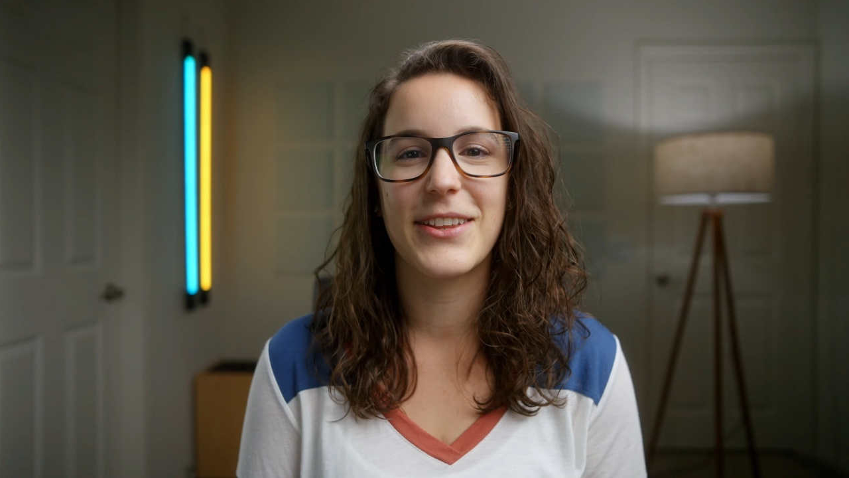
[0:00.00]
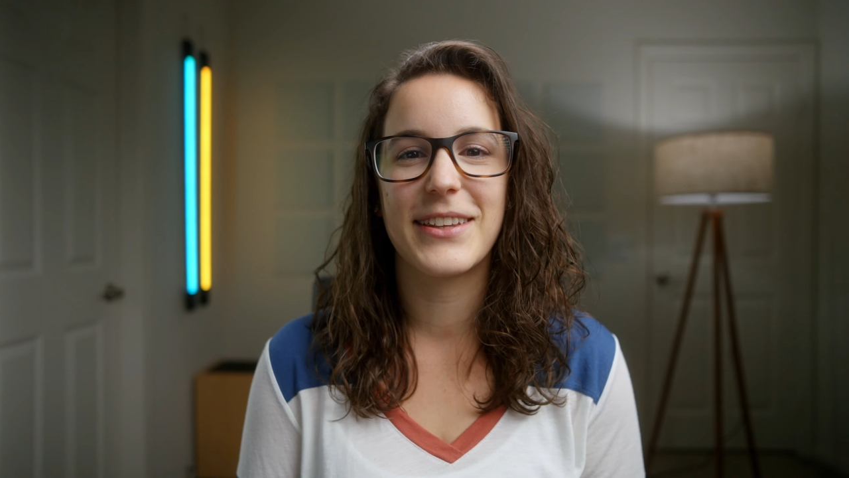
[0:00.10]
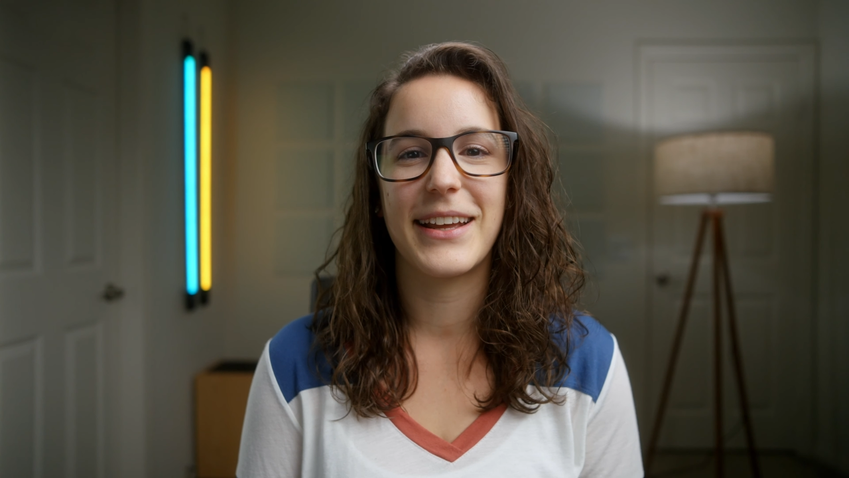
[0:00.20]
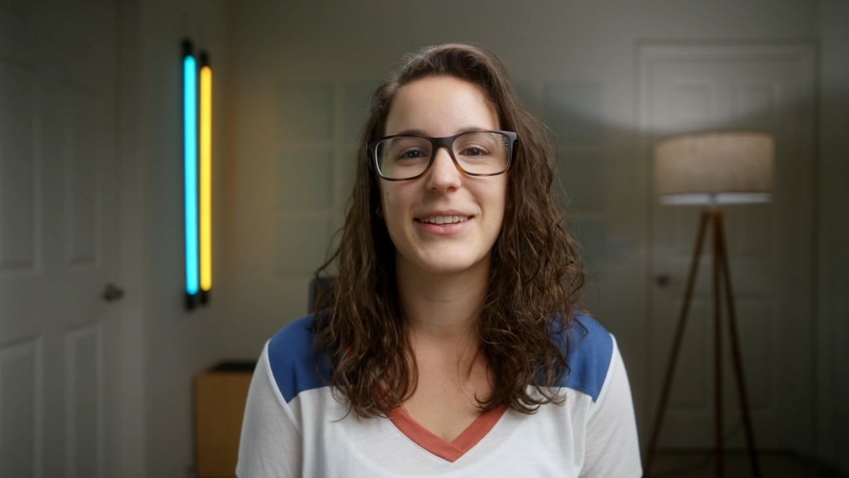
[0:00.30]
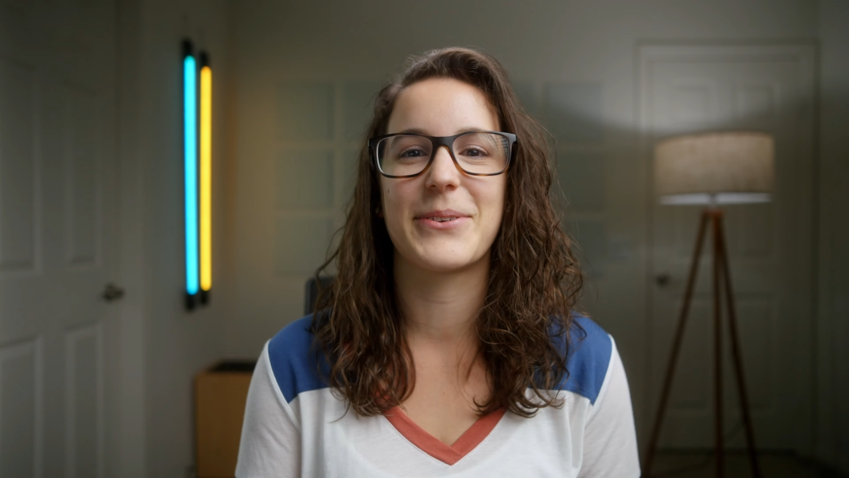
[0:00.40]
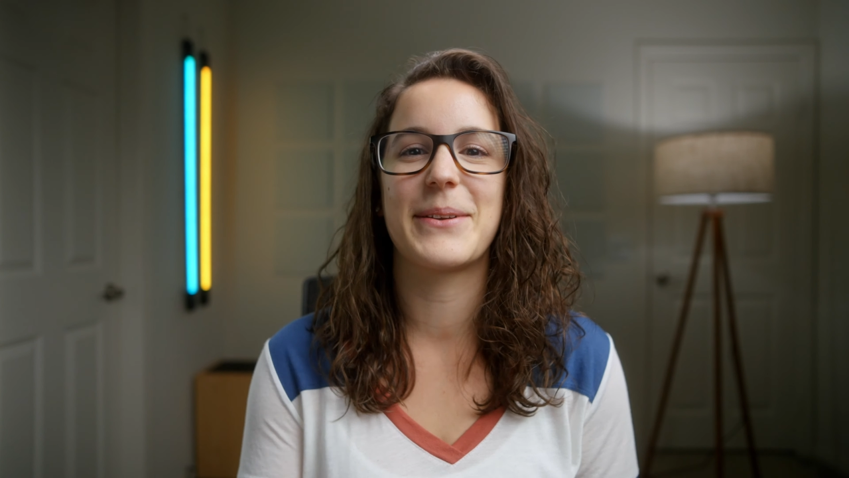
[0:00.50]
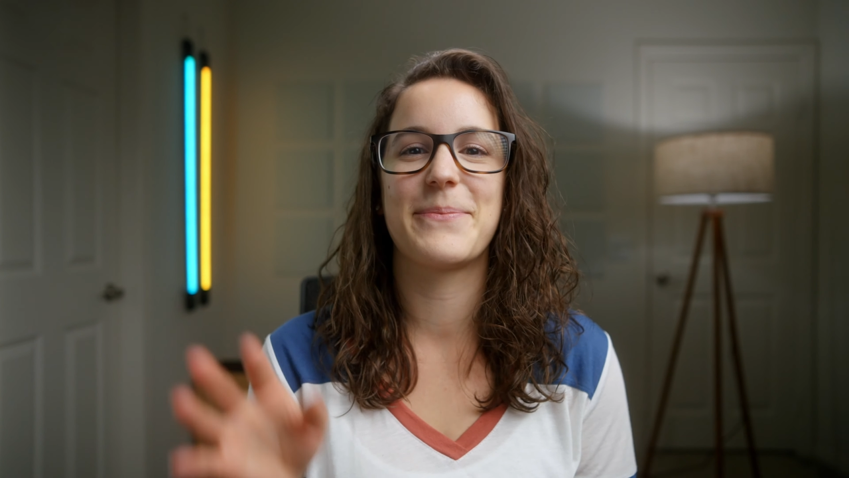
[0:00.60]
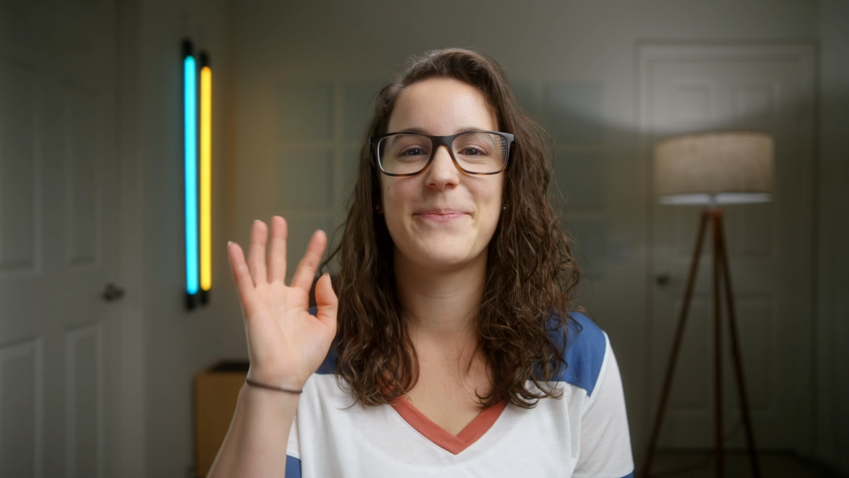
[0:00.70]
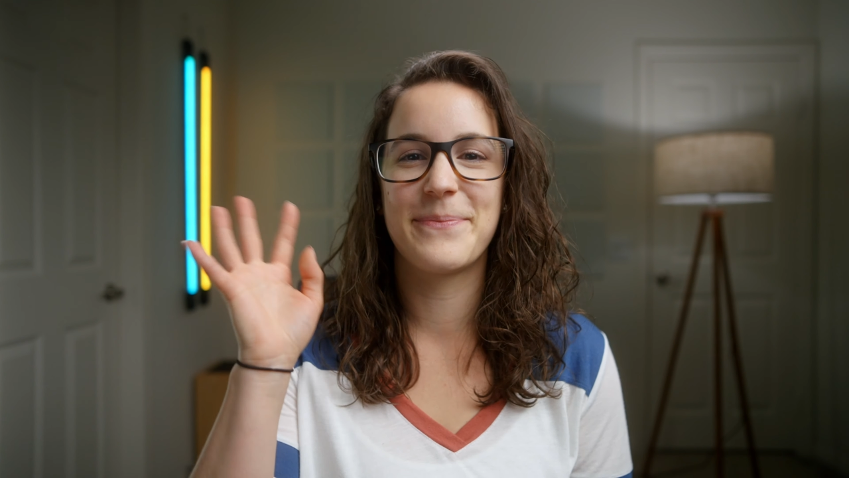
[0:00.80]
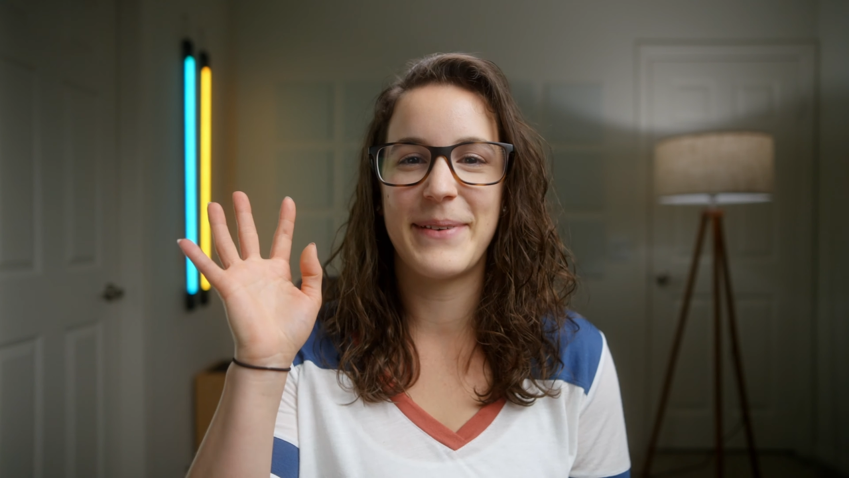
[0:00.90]
you on the next
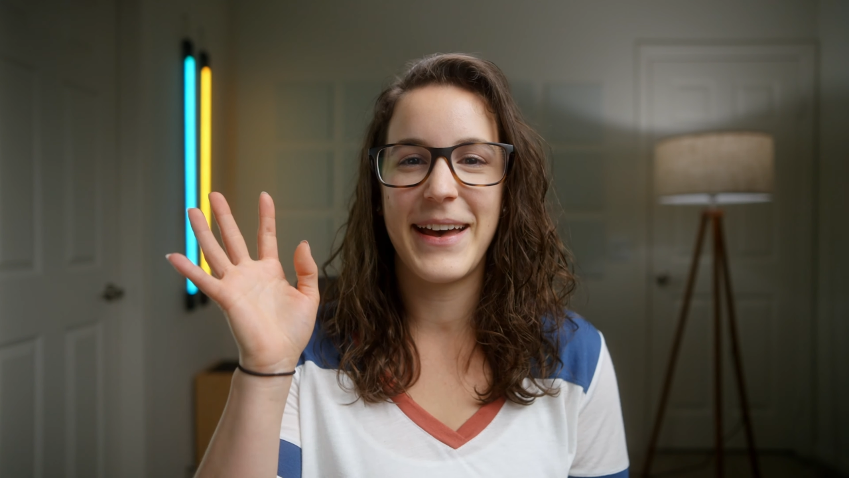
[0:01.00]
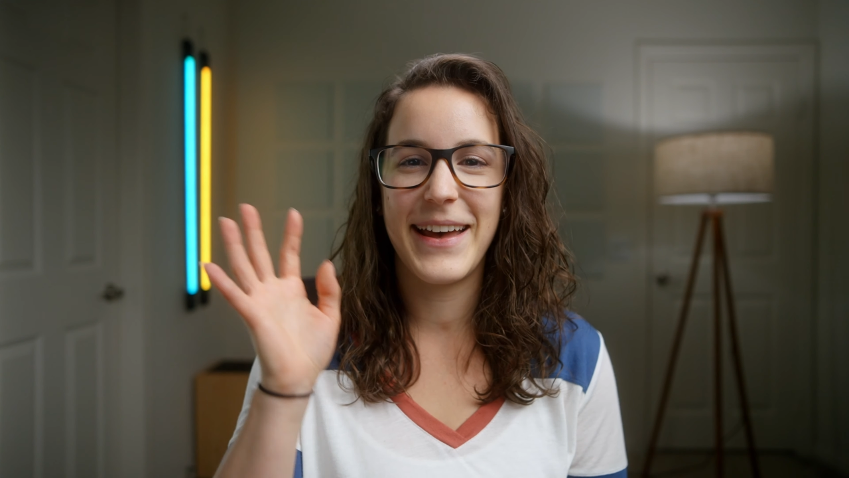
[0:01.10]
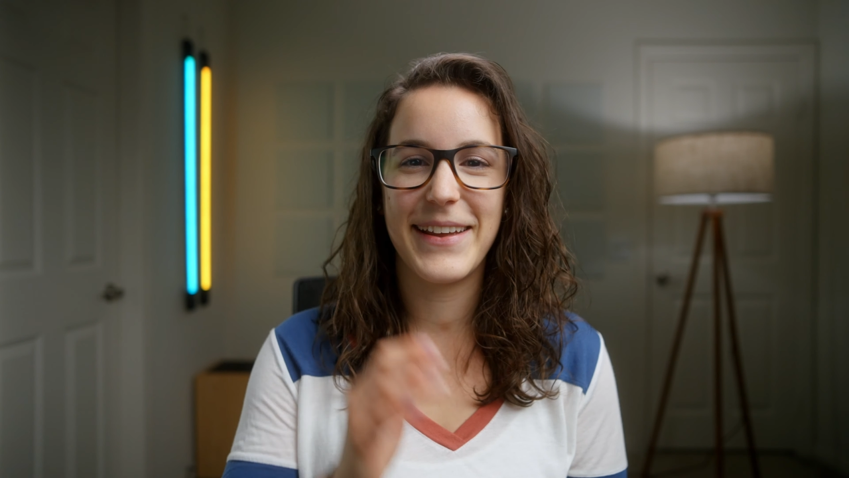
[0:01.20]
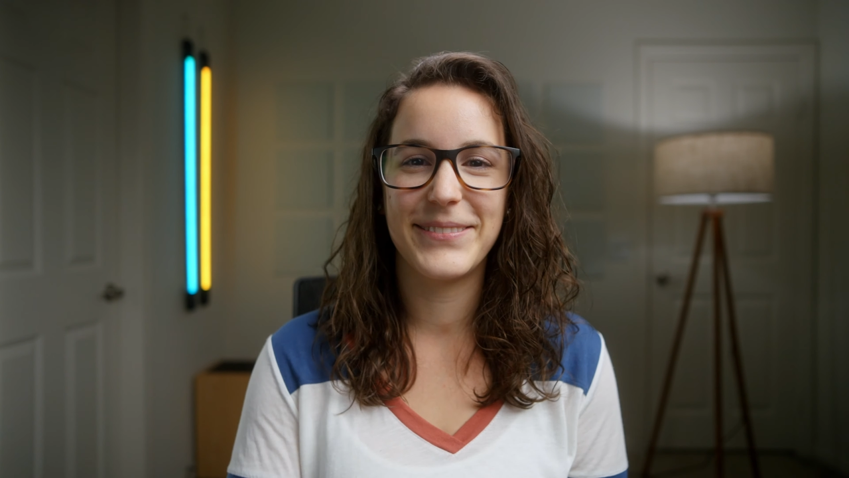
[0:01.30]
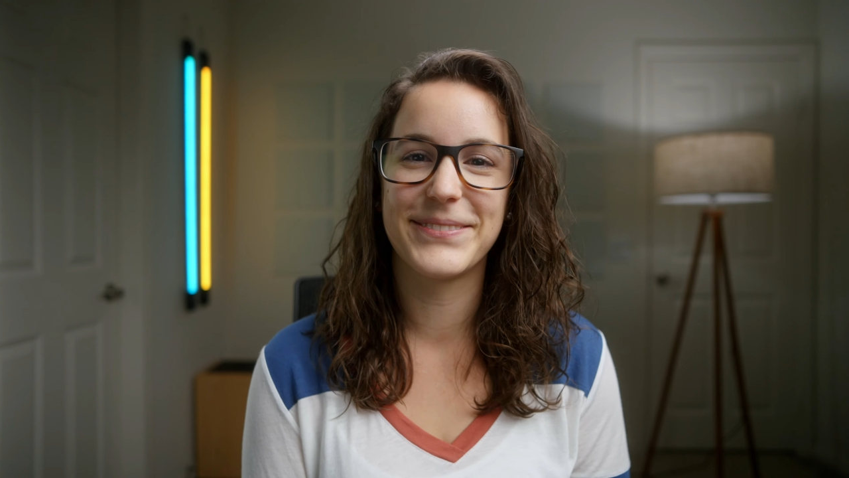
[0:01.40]
one. Bye!